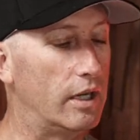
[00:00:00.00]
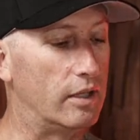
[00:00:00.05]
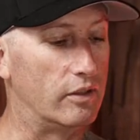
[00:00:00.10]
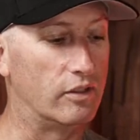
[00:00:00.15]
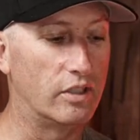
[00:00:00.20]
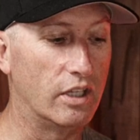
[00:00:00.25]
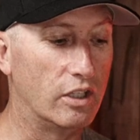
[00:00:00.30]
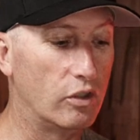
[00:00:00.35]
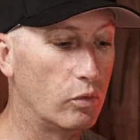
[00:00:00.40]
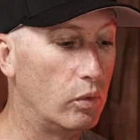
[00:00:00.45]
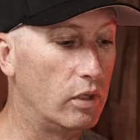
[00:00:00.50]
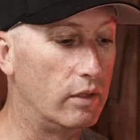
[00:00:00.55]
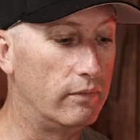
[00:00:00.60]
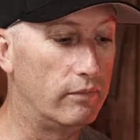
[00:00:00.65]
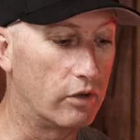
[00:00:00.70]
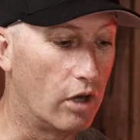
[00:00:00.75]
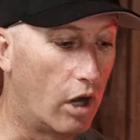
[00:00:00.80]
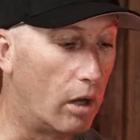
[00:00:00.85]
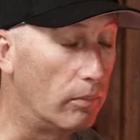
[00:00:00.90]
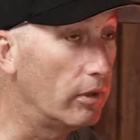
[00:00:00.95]
And since
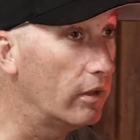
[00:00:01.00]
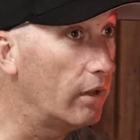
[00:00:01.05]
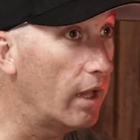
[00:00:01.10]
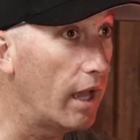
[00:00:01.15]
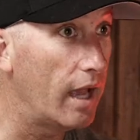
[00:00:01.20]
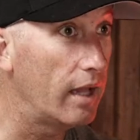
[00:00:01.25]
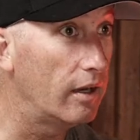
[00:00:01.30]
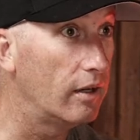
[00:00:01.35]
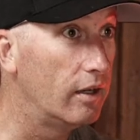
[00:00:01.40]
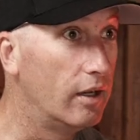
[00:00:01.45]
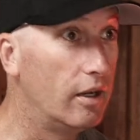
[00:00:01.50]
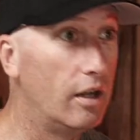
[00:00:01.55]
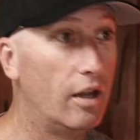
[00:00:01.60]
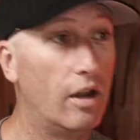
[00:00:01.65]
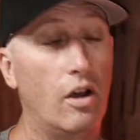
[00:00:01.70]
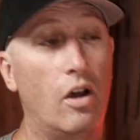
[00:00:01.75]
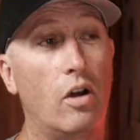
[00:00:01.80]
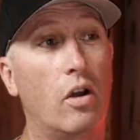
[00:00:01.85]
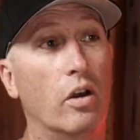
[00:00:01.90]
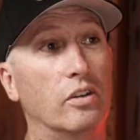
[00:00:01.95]
we've come to that,
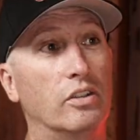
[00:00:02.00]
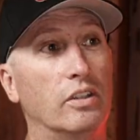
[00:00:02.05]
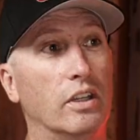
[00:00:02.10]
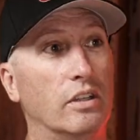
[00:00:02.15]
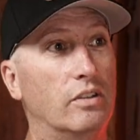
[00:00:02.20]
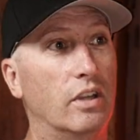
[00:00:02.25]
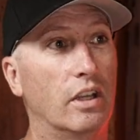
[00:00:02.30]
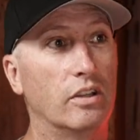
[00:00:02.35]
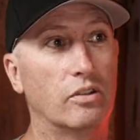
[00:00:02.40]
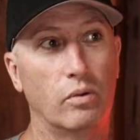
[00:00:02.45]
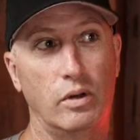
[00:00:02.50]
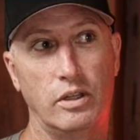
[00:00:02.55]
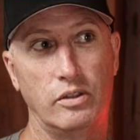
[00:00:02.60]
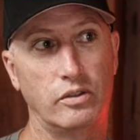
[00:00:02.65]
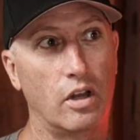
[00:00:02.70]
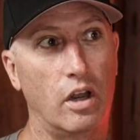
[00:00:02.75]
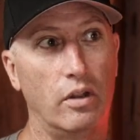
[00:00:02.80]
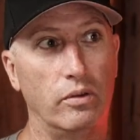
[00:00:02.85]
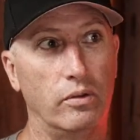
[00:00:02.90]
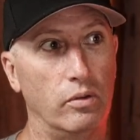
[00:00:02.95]
our success
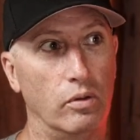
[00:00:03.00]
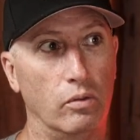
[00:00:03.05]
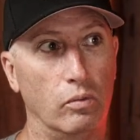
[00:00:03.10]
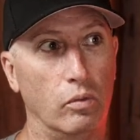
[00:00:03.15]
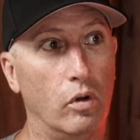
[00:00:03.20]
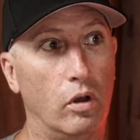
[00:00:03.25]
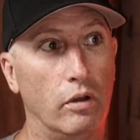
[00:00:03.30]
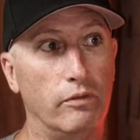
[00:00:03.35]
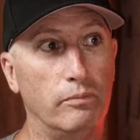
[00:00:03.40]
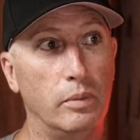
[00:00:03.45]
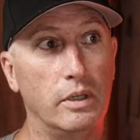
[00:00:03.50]
rate's gone through the roof,